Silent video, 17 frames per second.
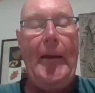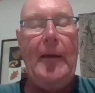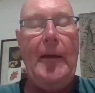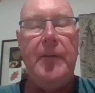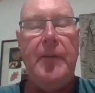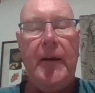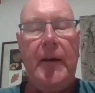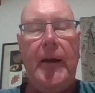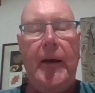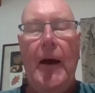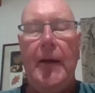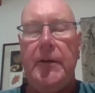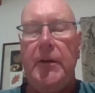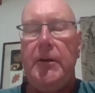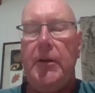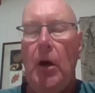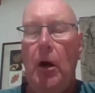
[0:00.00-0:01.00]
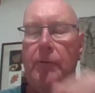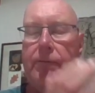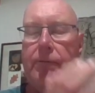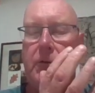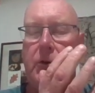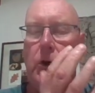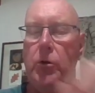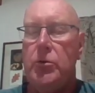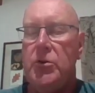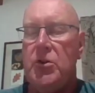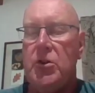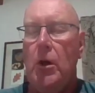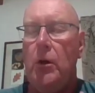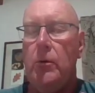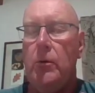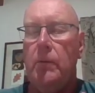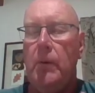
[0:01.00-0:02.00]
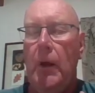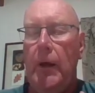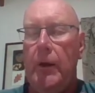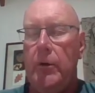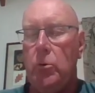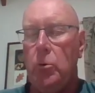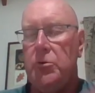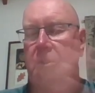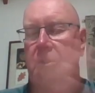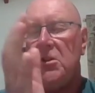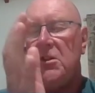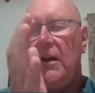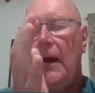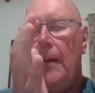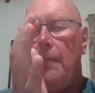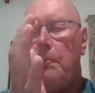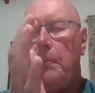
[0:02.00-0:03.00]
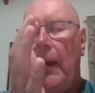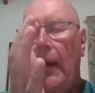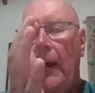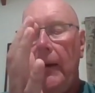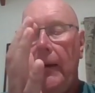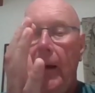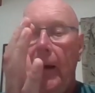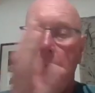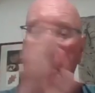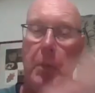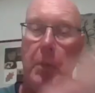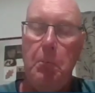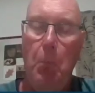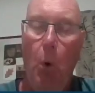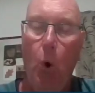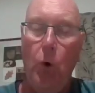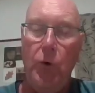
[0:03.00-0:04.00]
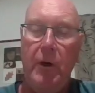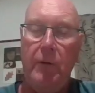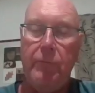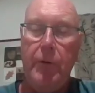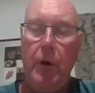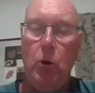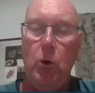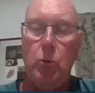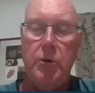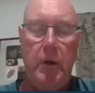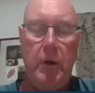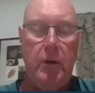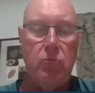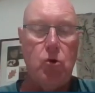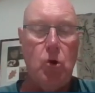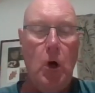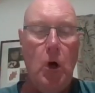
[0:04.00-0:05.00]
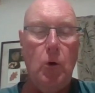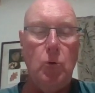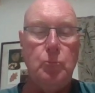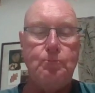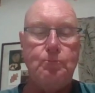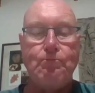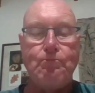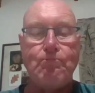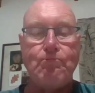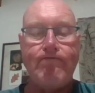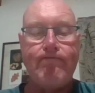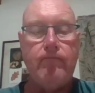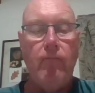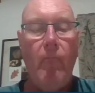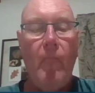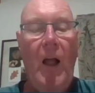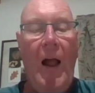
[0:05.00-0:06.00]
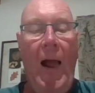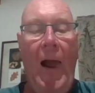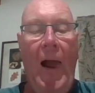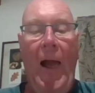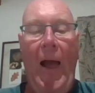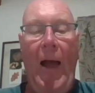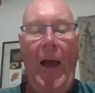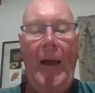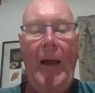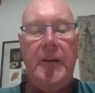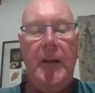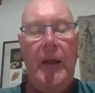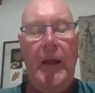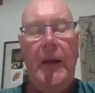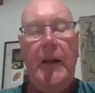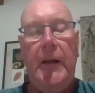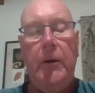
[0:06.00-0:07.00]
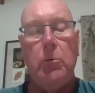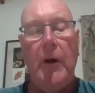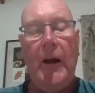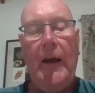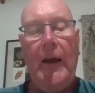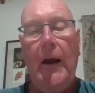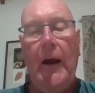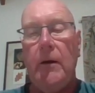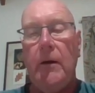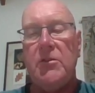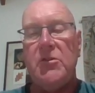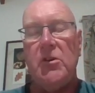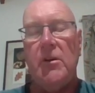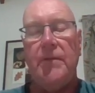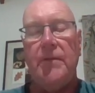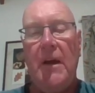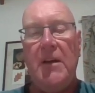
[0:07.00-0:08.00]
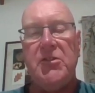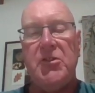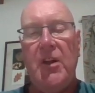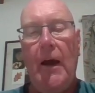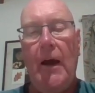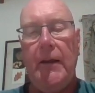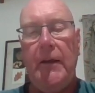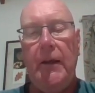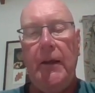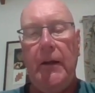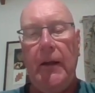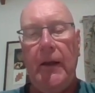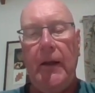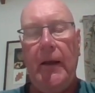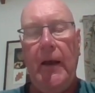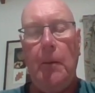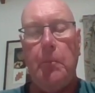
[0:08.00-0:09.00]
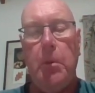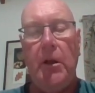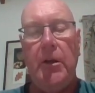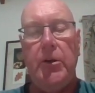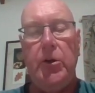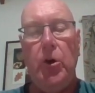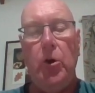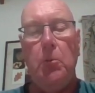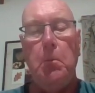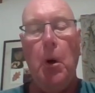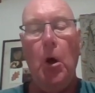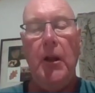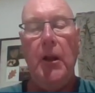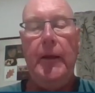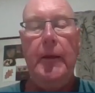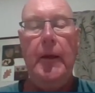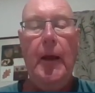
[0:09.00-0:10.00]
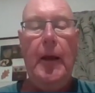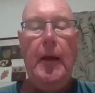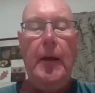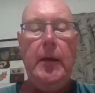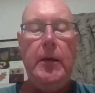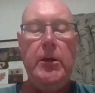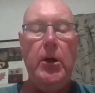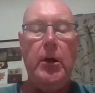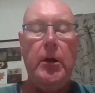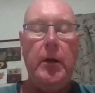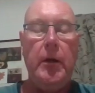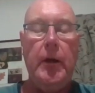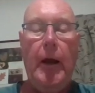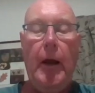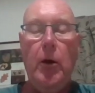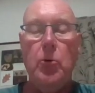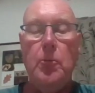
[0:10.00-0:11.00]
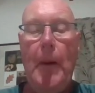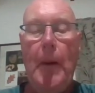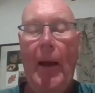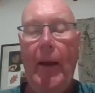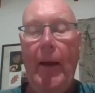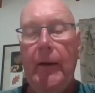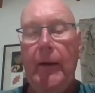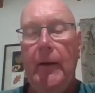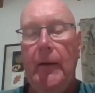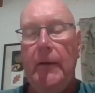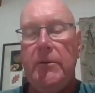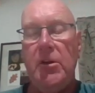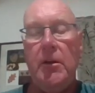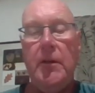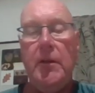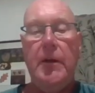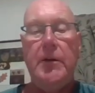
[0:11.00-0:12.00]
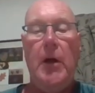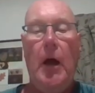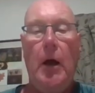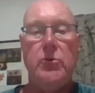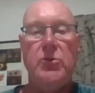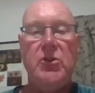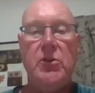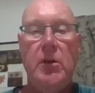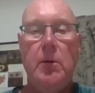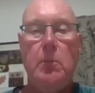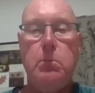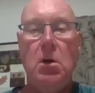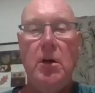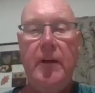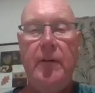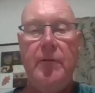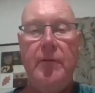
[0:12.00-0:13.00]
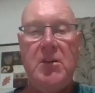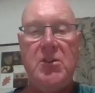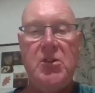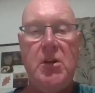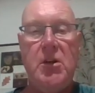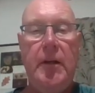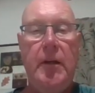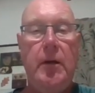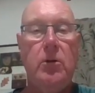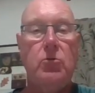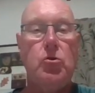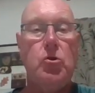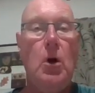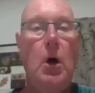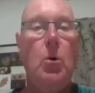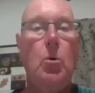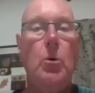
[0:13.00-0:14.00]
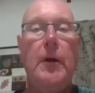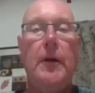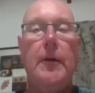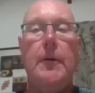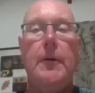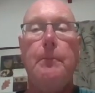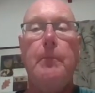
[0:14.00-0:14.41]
If you cut it off too soon, it'll just come back and be more difficult to control. And any recurrence, if they start getting a couple of new bully, you can go back to the dose that previously controlled it.